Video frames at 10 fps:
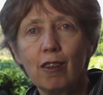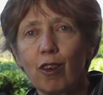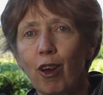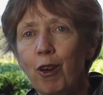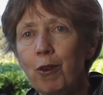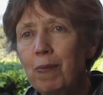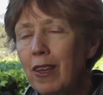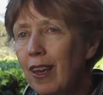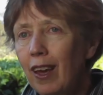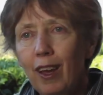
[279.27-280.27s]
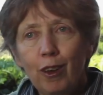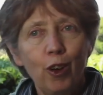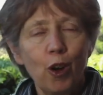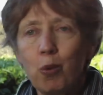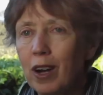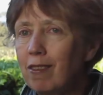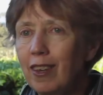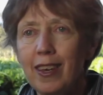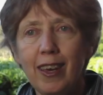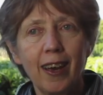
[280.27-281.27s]
So you know,
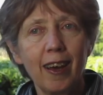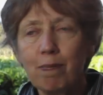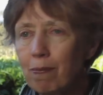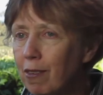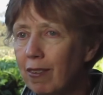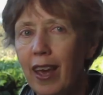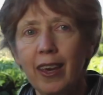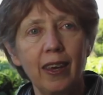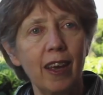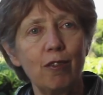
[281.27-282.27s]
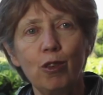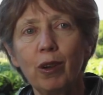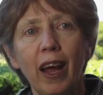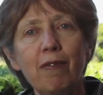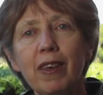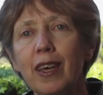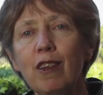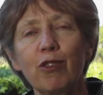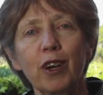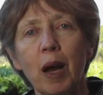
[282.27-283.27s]
once a year saying, yes, you'll have the
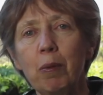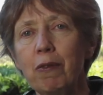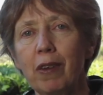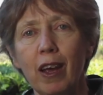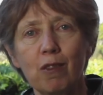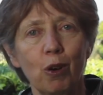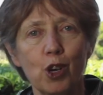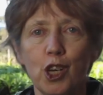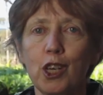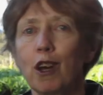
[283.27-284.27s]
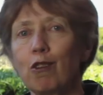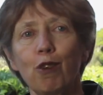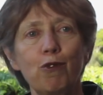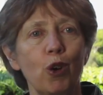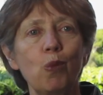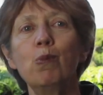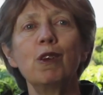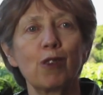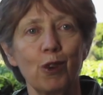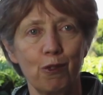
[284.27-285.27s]
kids for a couple of days while she goes off to a
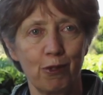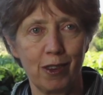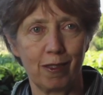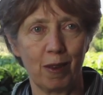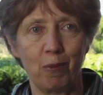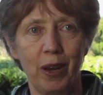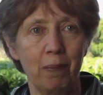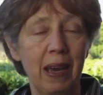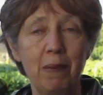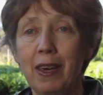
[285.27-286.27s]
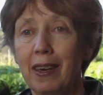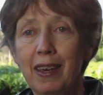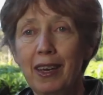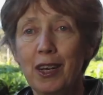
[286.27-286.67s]
women's conference somewhere. Maybe